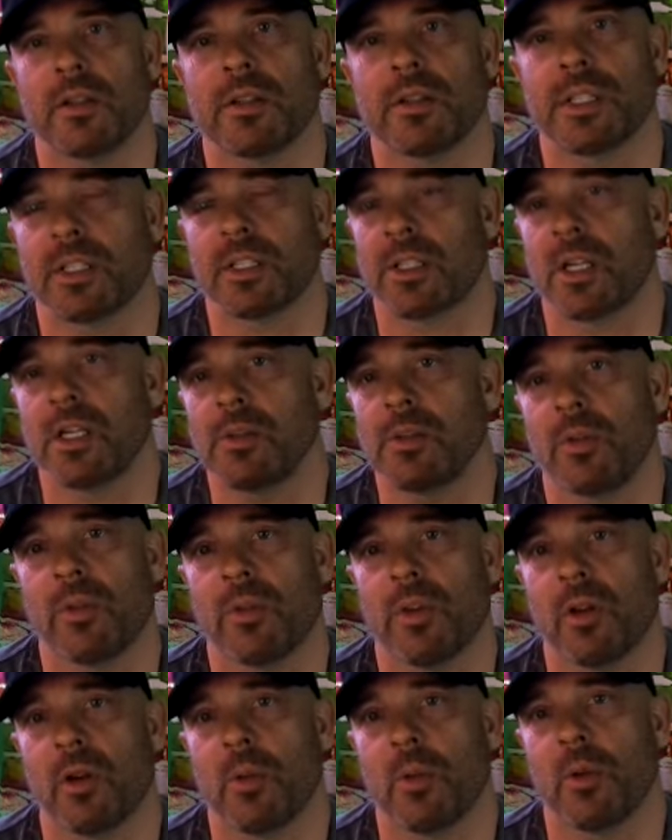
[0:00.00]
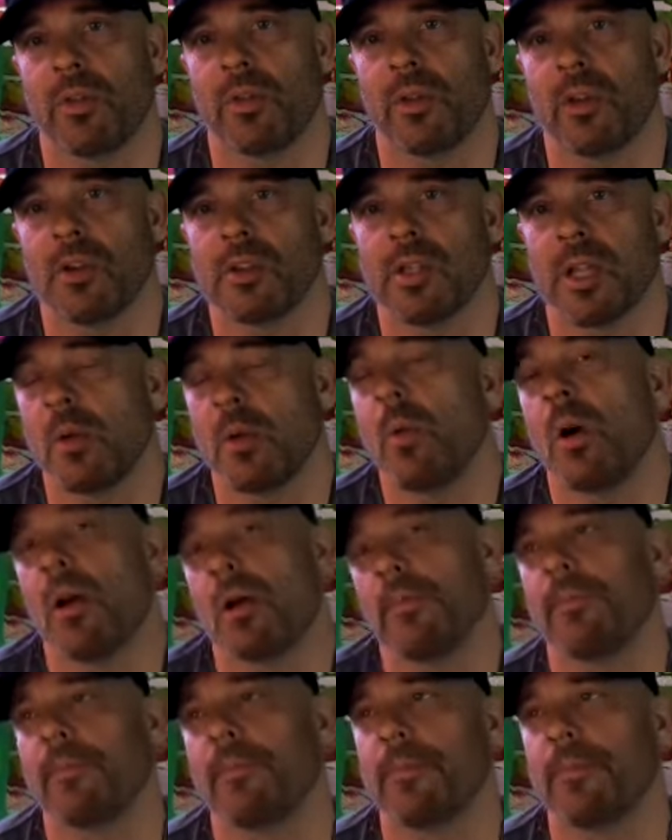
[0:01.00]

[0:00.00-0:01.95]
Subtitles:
success with it within day one.